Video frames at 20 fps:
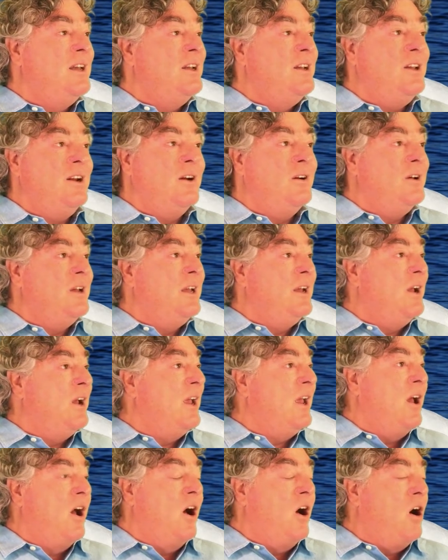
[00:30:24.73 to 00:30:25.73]
You know,
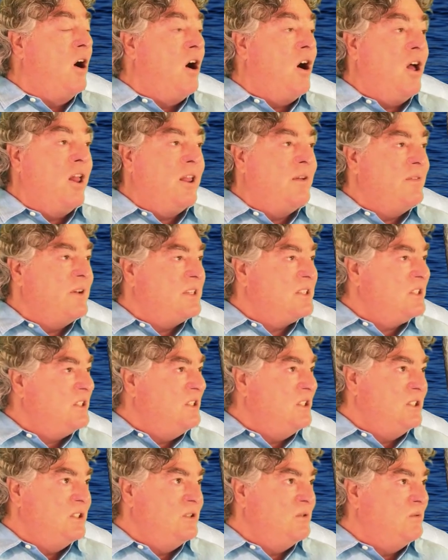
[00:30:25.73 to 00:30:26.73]
all of
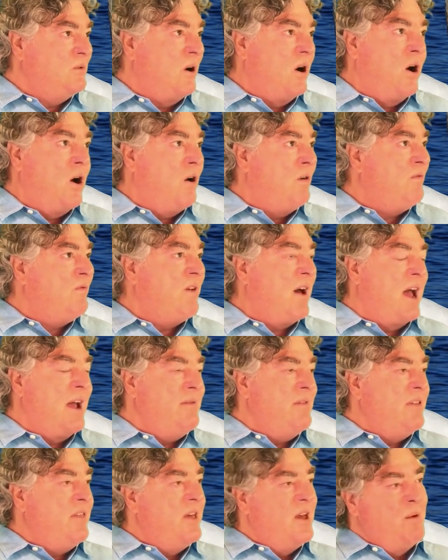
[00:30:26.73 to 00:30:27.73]
us do all
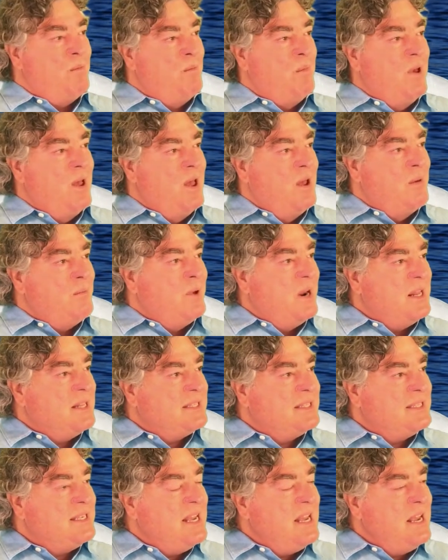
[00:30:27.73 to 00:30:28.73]
5 of them, but
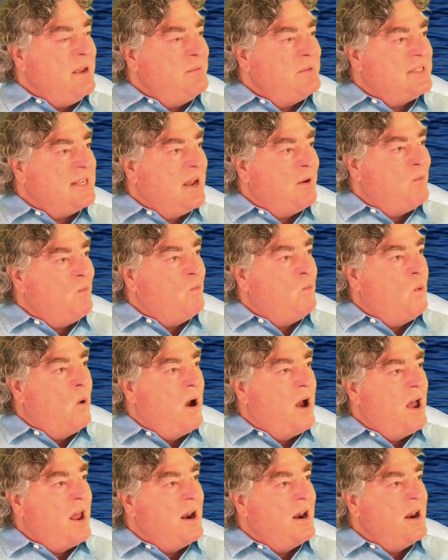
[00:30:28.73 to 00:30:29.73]
it seems that
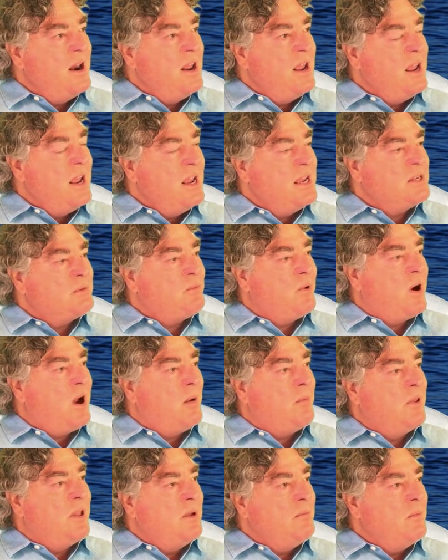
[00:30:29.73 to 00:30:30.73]
one is
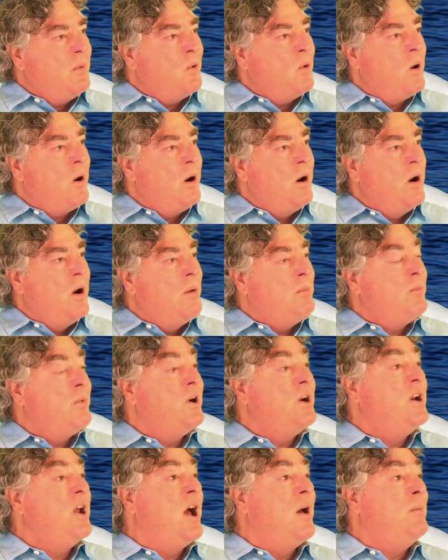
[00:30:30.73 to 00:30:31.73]
probably more
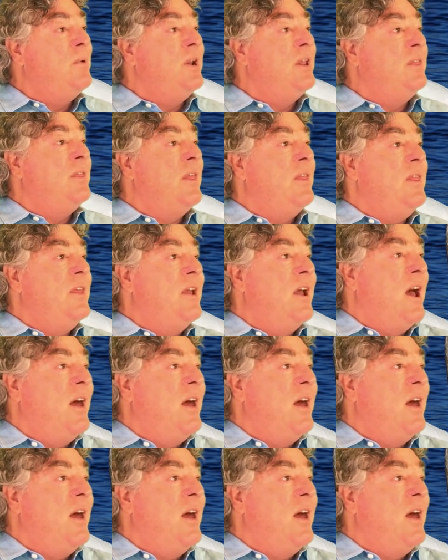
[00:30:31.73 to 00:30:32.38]
predominant than the